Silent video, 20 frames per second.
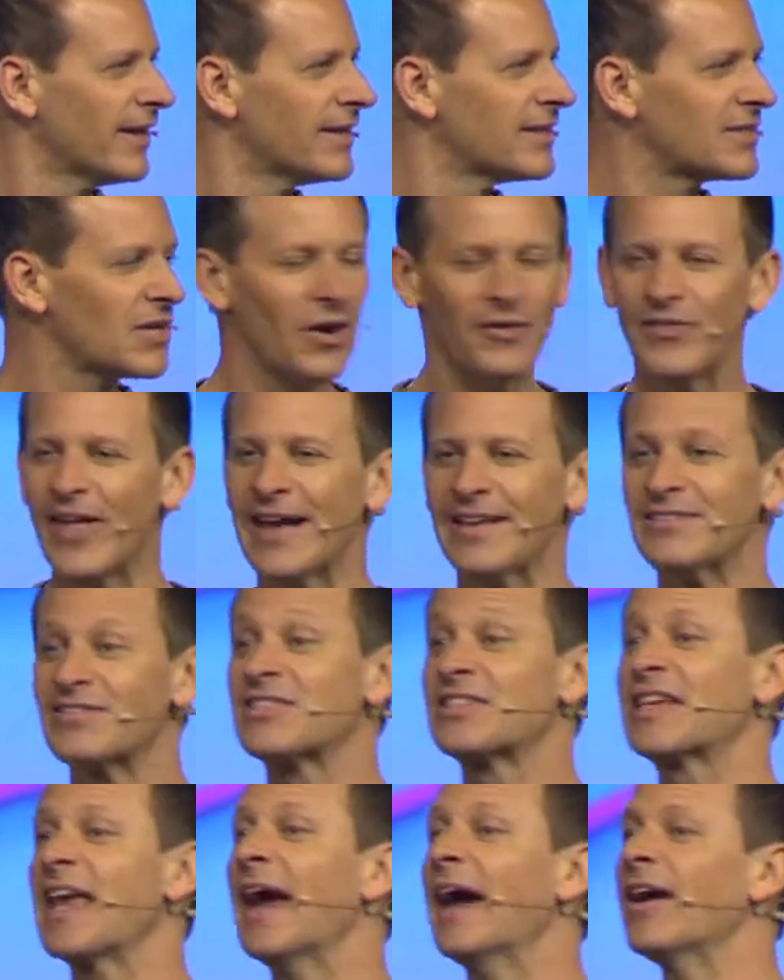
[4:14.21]
And so if that
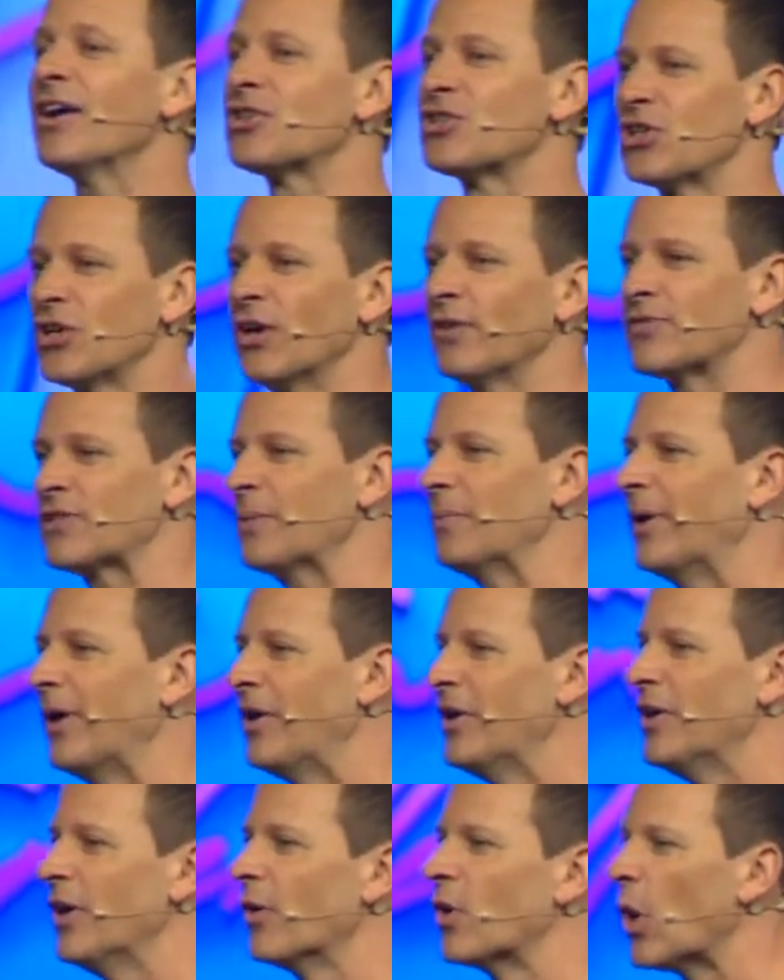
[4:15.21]
scares you, if some of you are
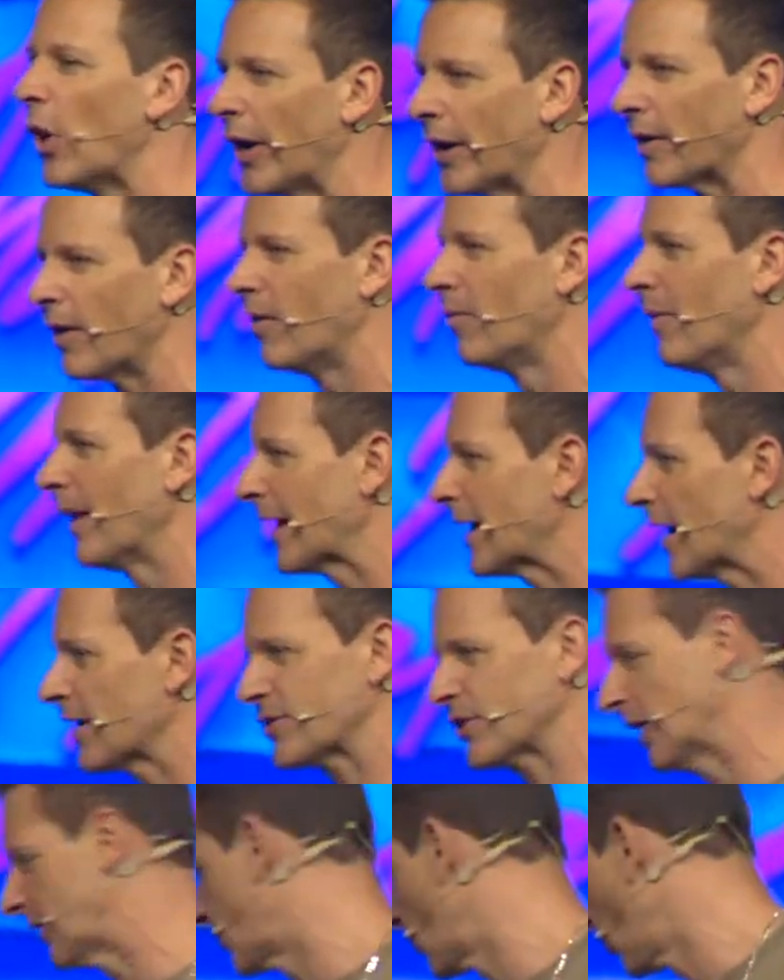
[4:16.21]
new going, oh my gosh,
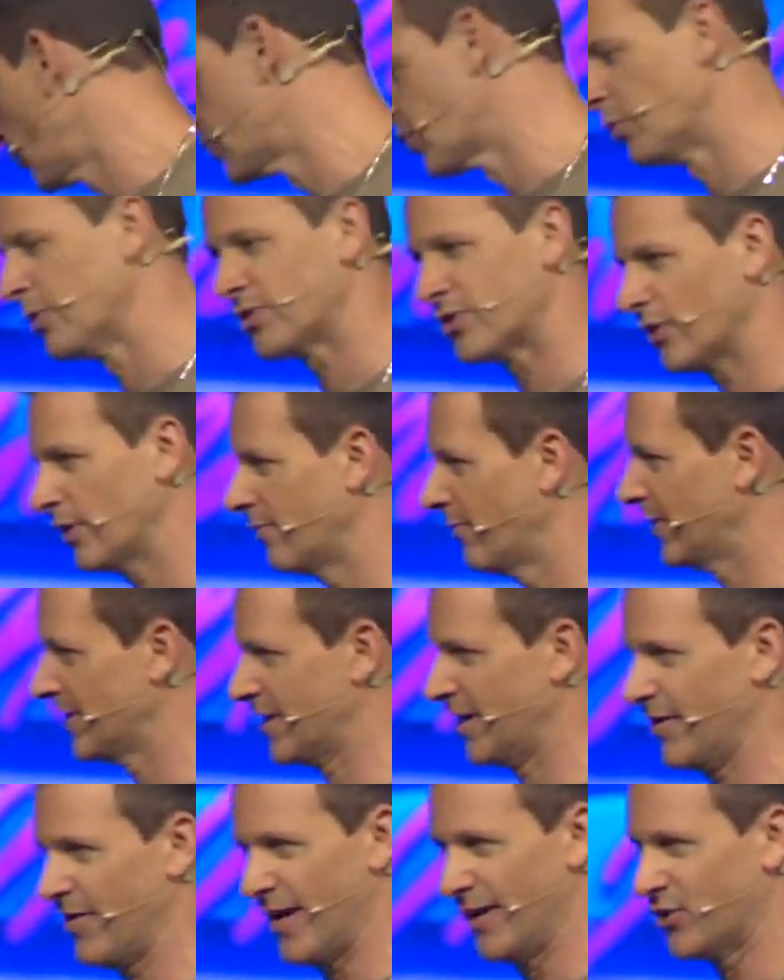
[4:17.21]
I told you we shouldn't have
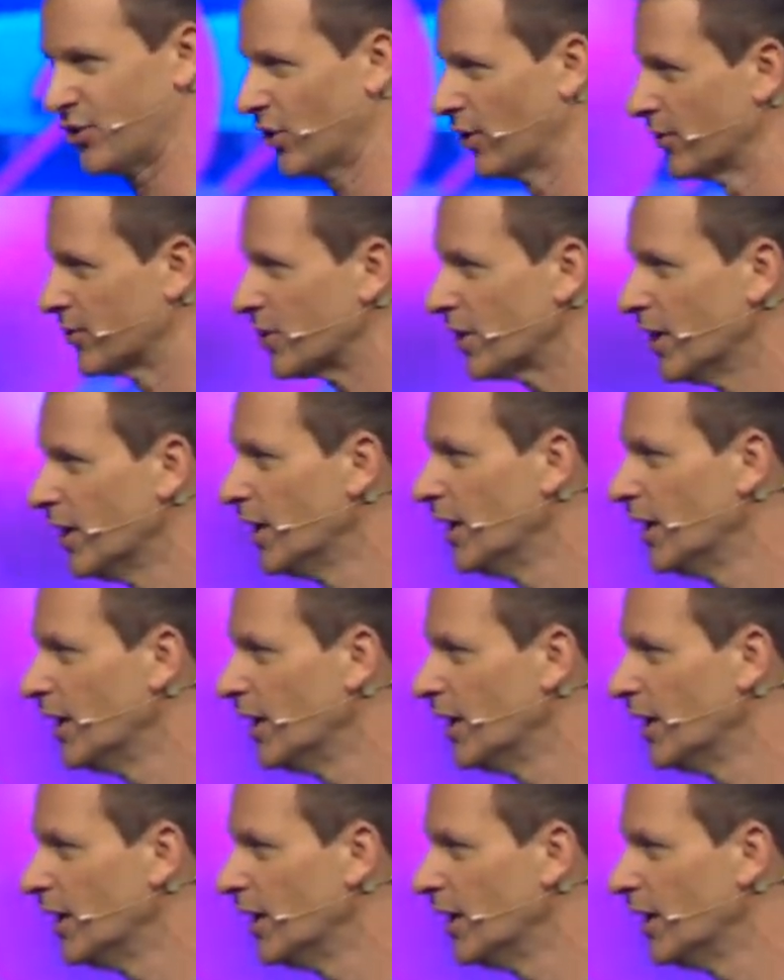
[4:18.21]
visited that church.